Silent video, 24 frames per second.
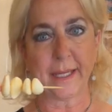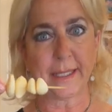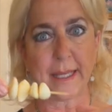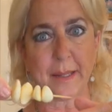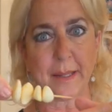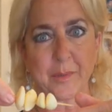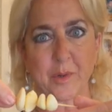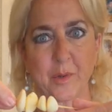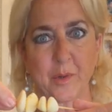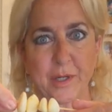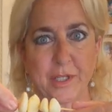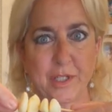
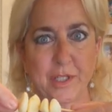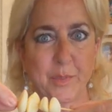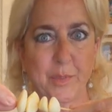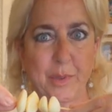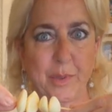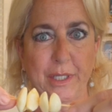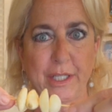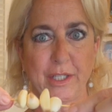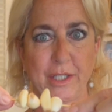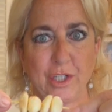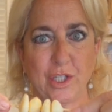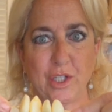I'm going to put
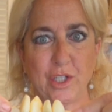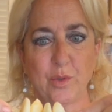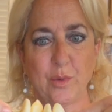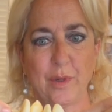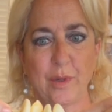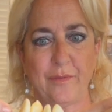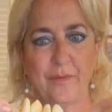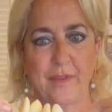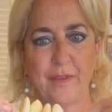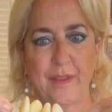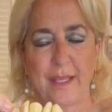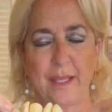in 2
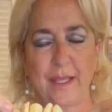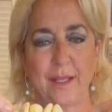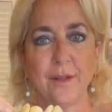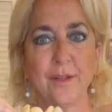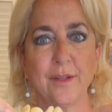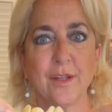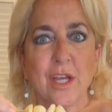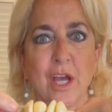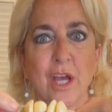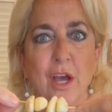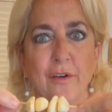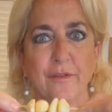of these,
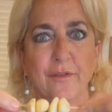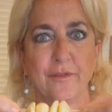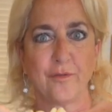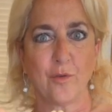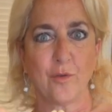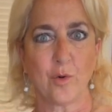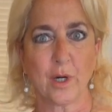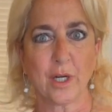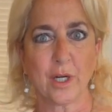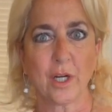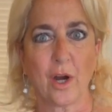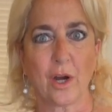
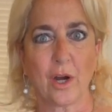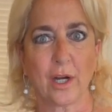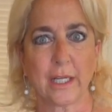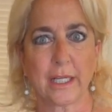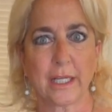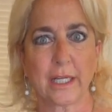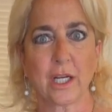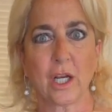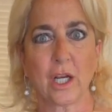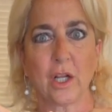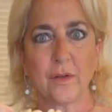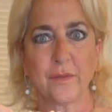4
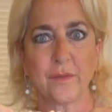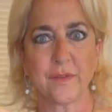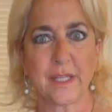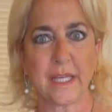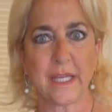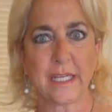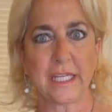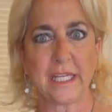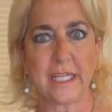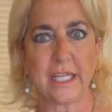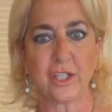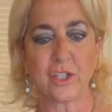garlic cloves on
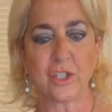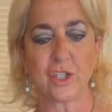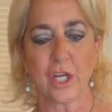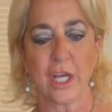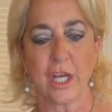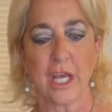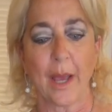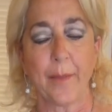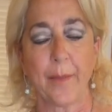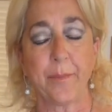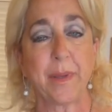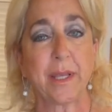each,
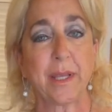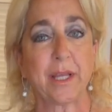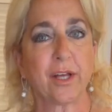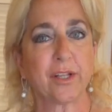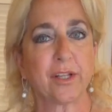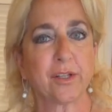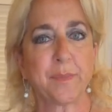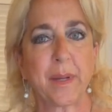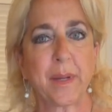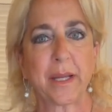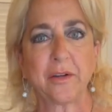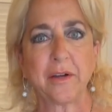because
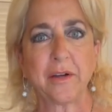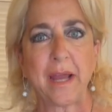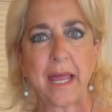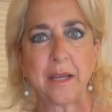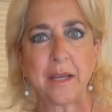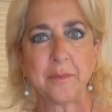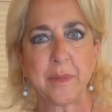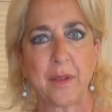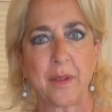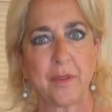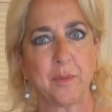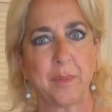my
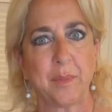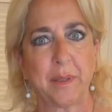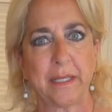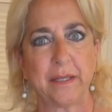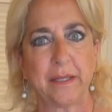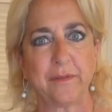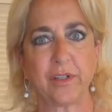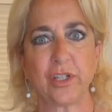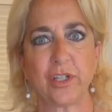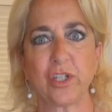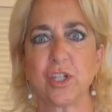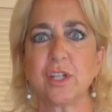grandmother
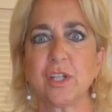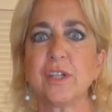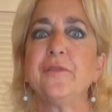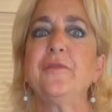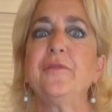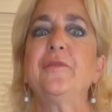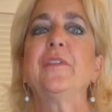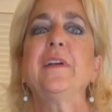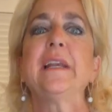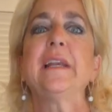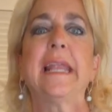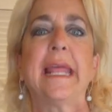believed in just
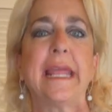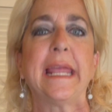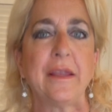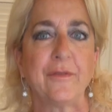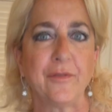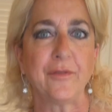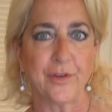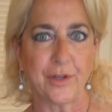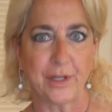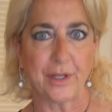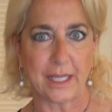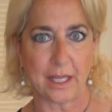
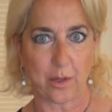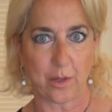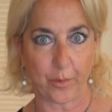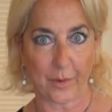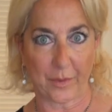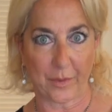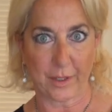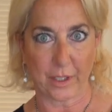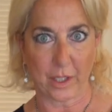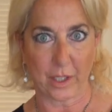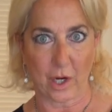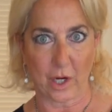flavoring it with
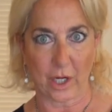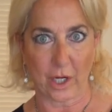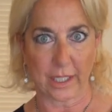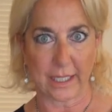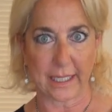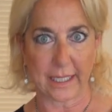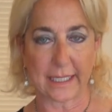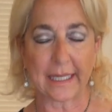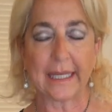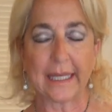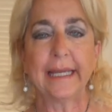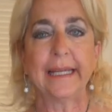the
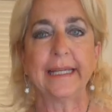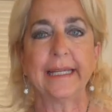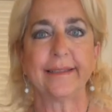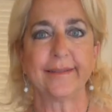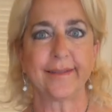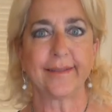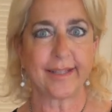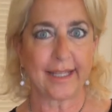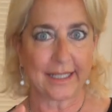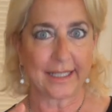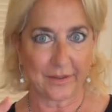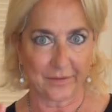garlic
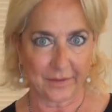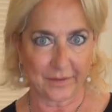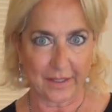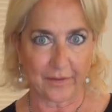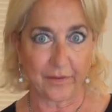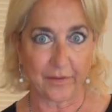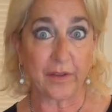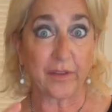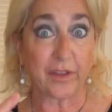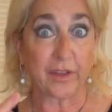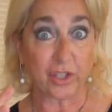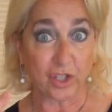instead of
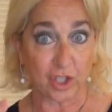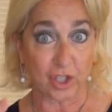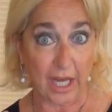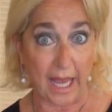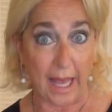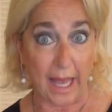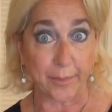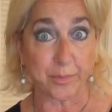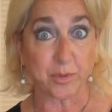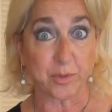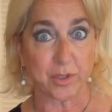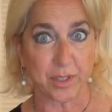leaving the
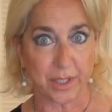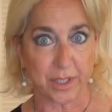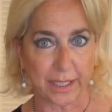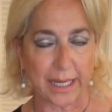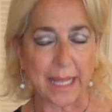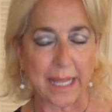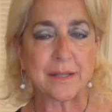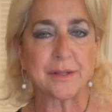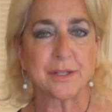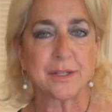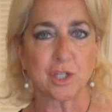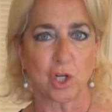chopped or
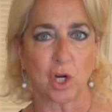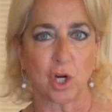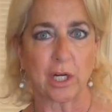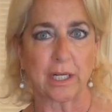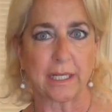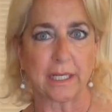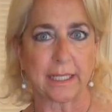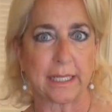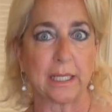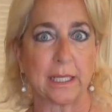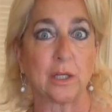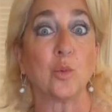sliced
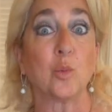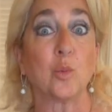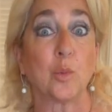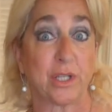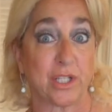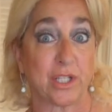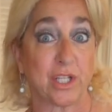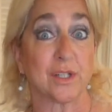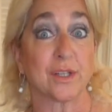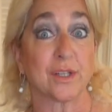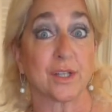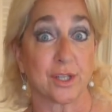garlic in, which
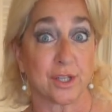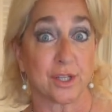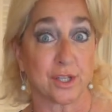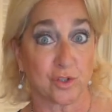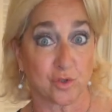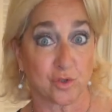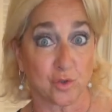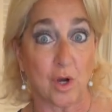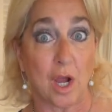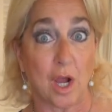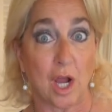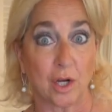is a
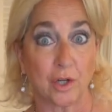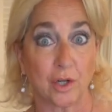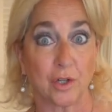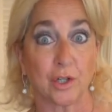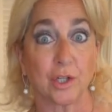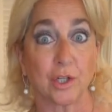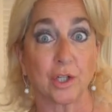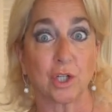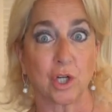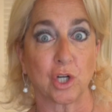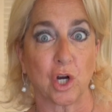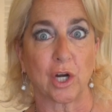
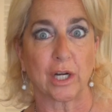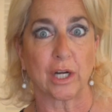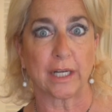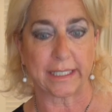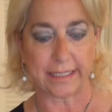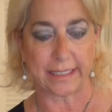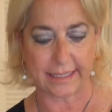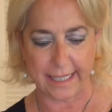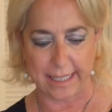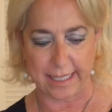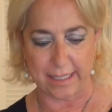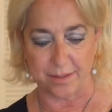stronger garlic
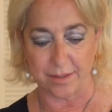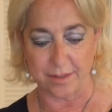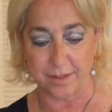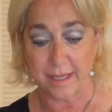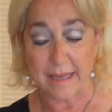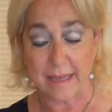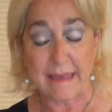taste.